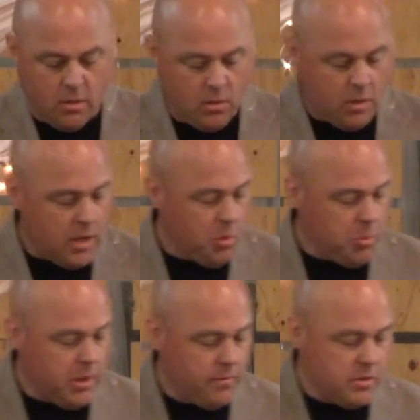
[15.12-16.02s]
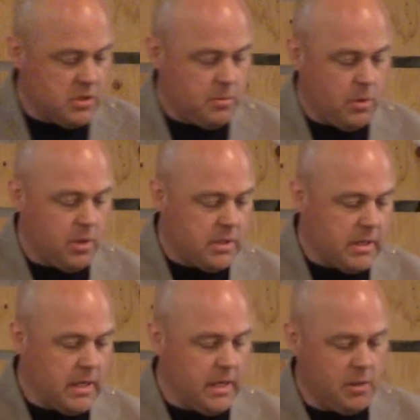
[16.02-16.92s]
the helping of the Spirit
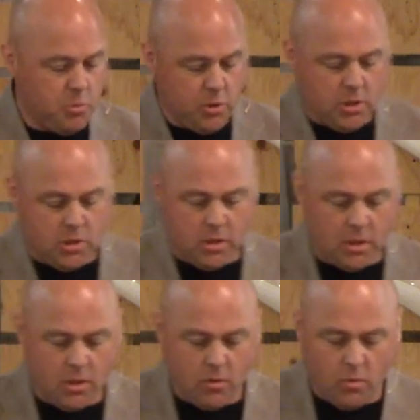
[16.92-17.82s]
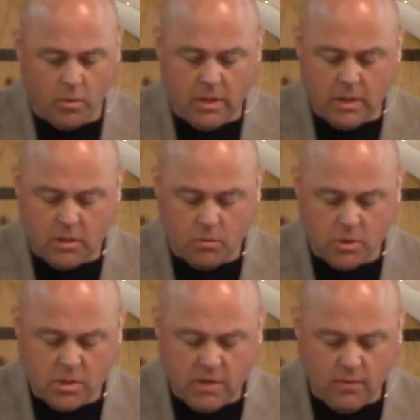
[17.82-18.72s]
today to preach, and I know that we need it to
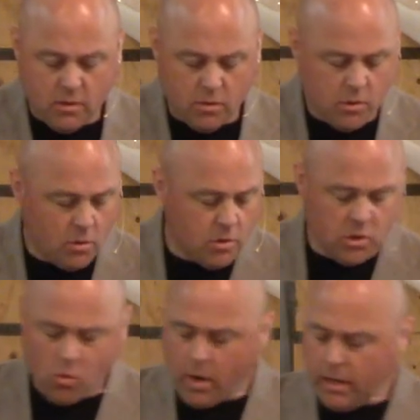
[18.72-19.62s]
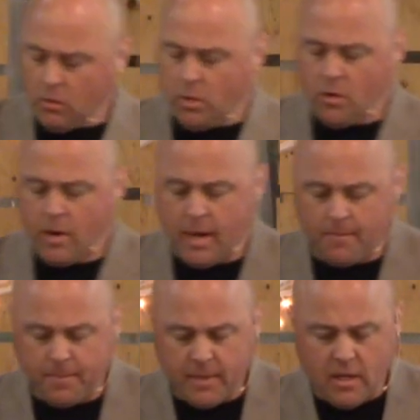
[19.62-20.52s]
receive it too. So, just quietly where you're
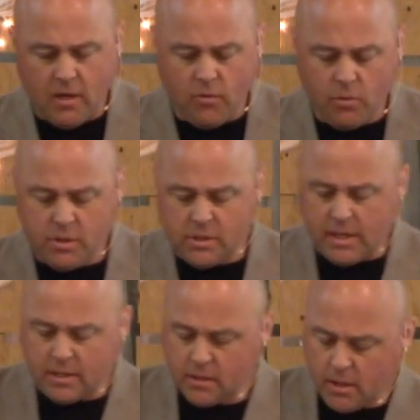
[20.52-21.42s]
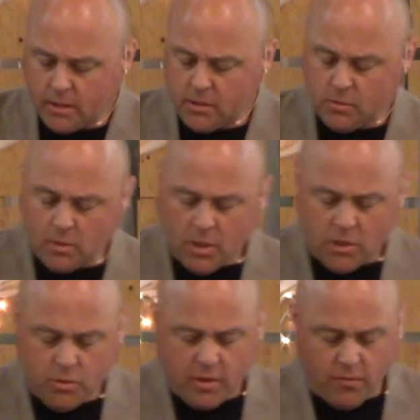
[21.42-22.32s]
at, if you would just ask God to
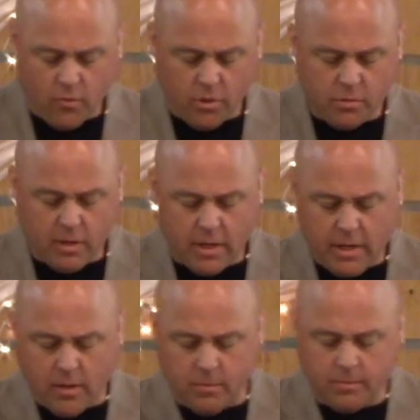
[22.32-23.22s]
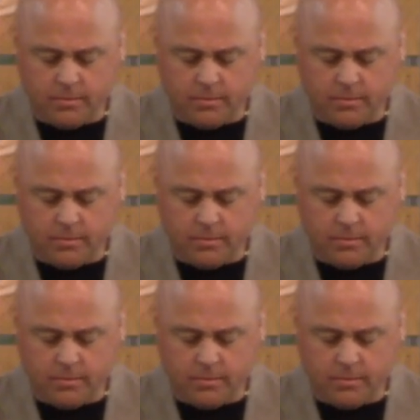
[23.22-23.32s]
do that for us right now.